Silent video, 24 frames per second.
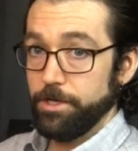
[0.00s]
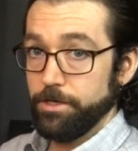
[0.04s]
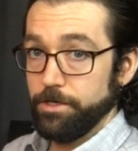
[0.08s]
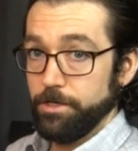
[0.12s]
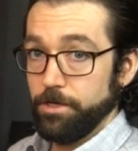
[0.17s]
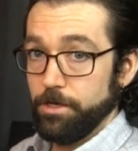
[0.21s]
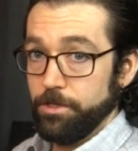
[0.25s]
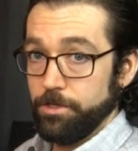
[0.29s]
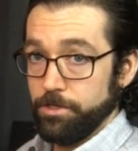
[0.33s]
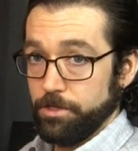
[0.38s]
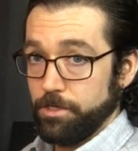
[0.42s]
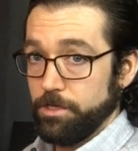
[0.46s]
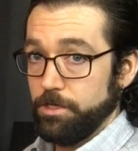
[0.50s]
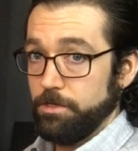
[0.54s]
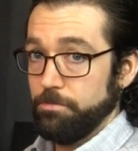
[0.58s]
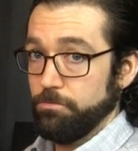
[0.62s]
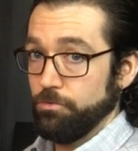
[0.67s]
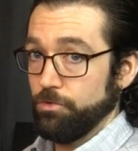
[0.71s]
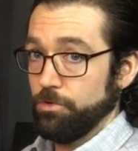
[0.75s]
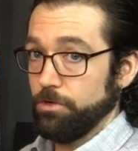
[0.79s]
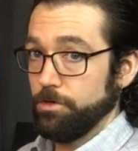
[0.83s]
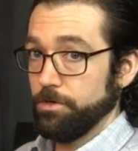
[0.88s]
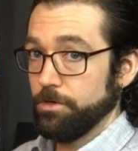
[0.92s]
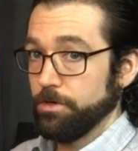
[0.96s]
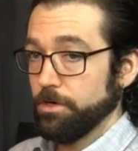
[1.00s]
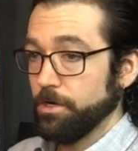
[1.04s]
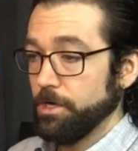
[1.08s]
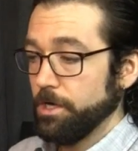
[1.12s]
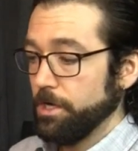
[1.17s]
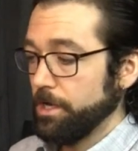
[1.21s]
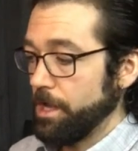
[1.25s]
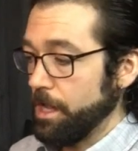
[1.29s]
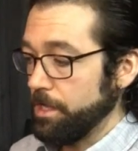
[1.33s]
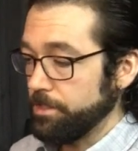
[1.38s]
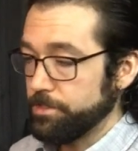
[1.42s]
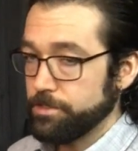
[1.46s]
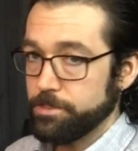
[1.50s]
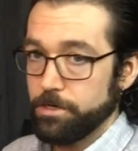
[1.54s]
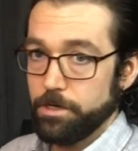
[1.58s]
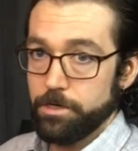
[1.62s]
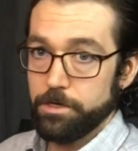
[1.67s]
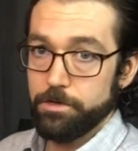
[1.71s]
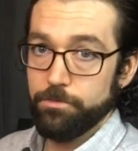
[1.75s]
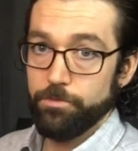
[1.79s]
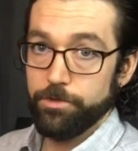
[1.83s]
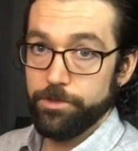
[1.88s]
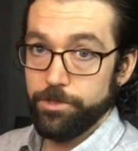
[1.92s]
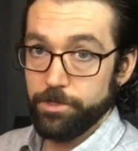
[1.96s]
it on the keyboard. I
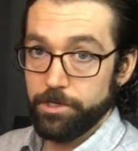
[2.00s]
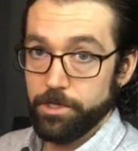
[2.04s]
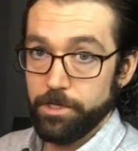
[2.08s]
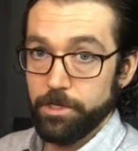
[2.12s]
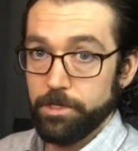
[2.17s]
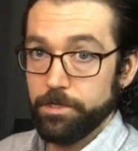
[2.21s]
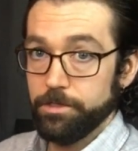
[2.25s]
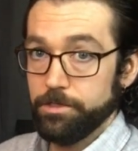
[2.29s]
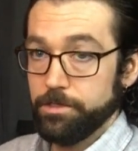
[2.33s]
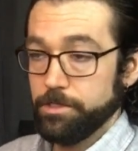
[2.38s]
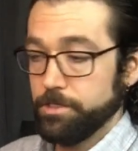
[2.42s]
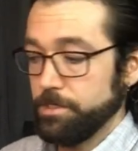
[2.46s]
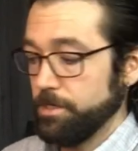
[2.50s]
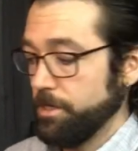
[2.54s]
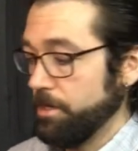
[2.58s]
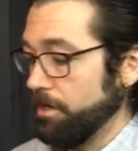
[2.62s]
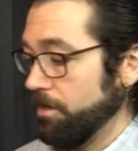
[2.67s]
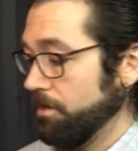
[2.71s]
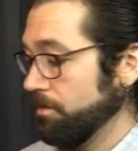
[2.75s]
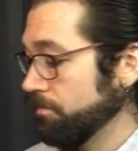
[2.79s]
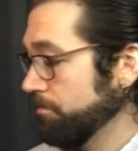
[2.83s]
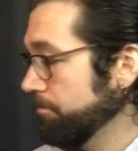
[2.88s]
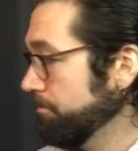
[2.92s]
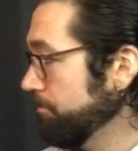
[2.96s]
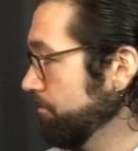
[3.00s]
started with the kick and snare.